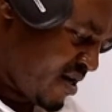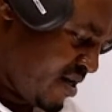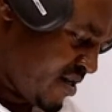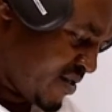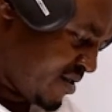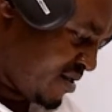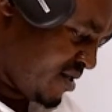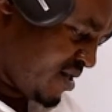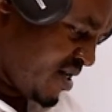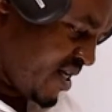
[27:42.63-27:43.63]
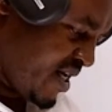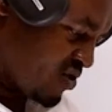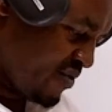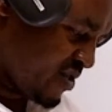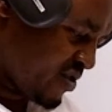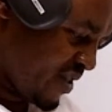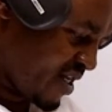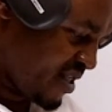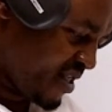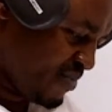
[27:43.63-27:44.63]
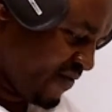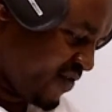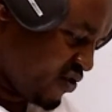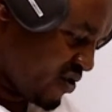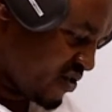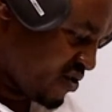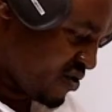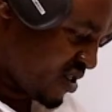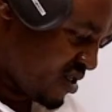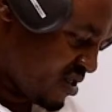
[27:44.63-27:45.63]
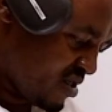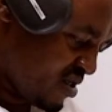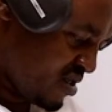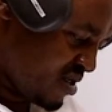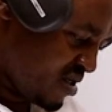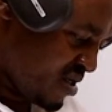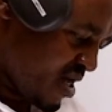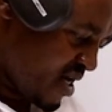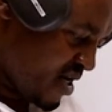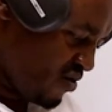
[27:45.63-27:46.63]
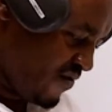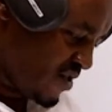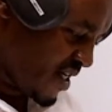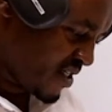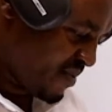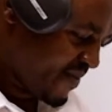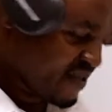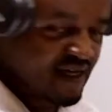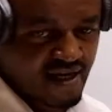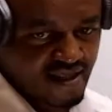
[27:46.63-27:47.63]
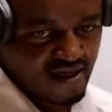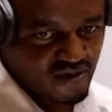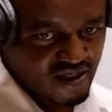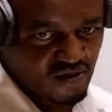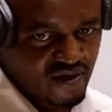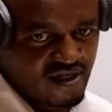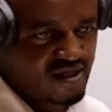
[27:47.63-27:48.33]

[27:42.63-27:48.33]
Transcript: yes, and actually we are told that this provision is not allowed for tax purpose. I think this one is quite